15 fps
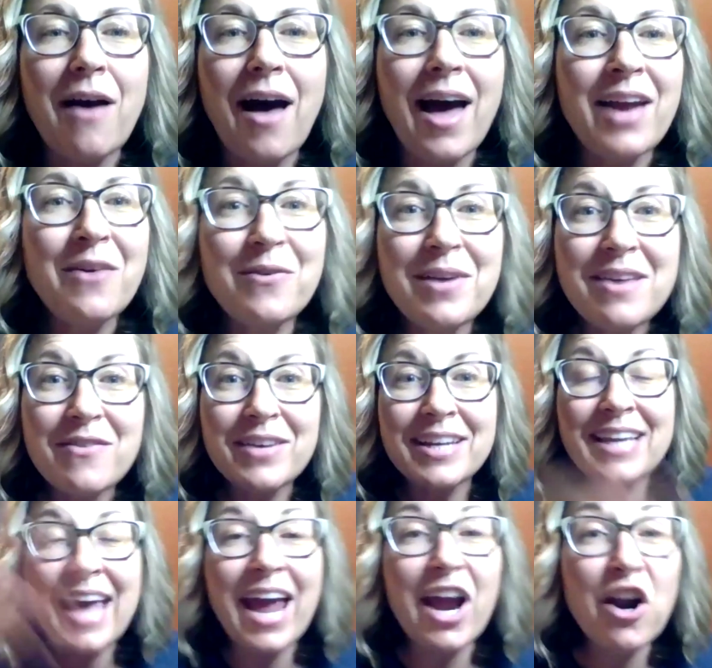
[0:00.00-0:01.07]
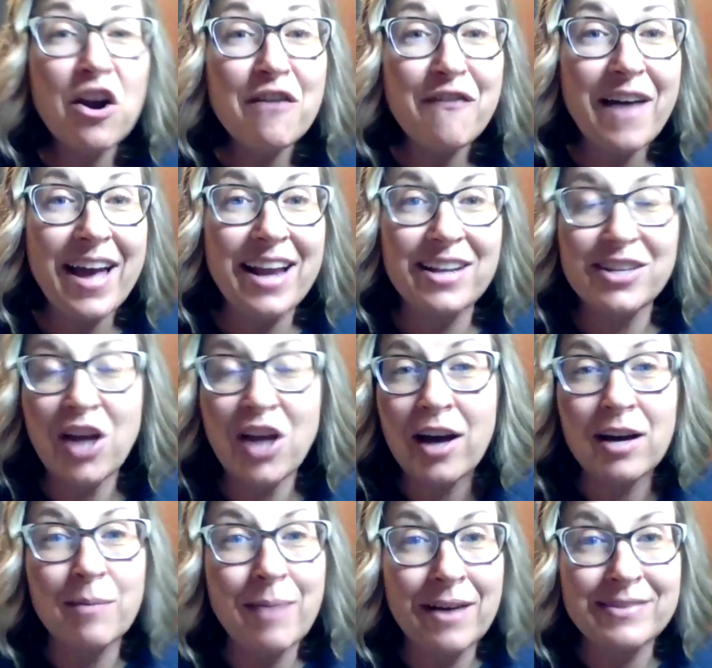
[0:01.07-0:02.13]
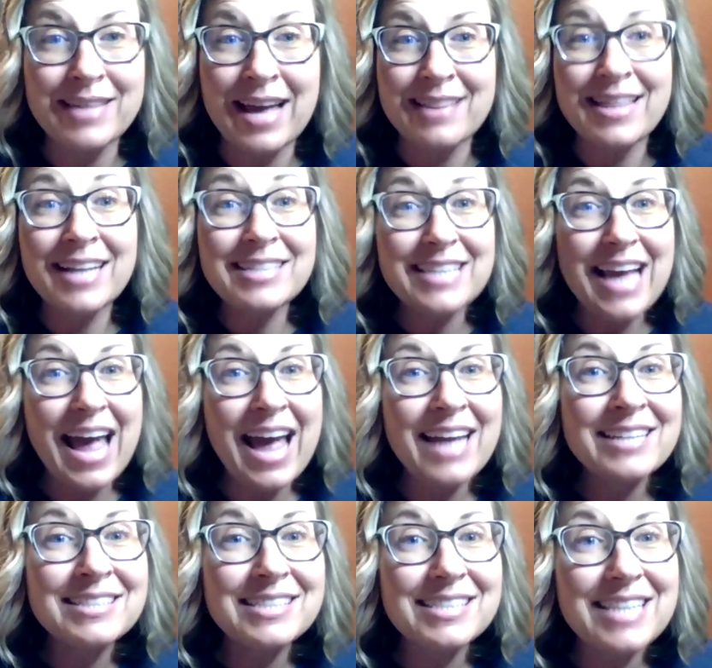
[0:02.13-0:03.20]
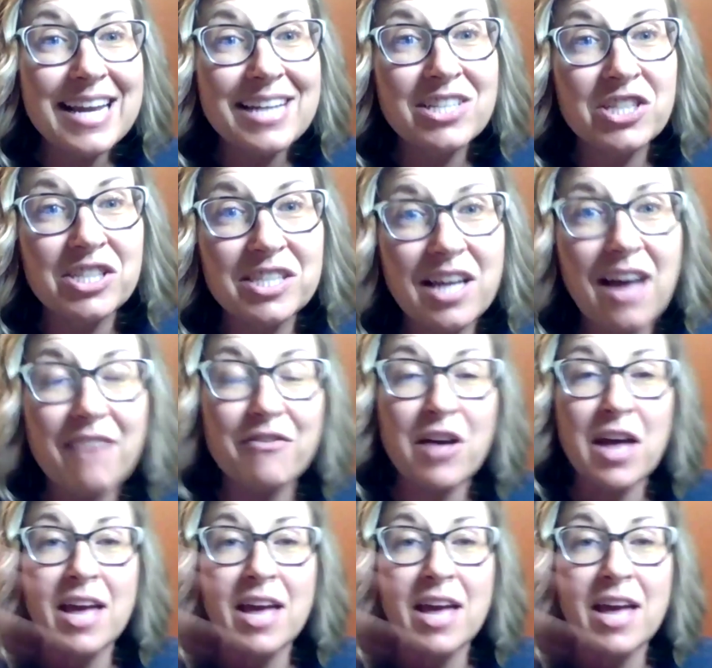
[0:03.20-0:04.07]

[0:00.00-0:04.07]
I don't even care if I talk about that. That's end stage stuff.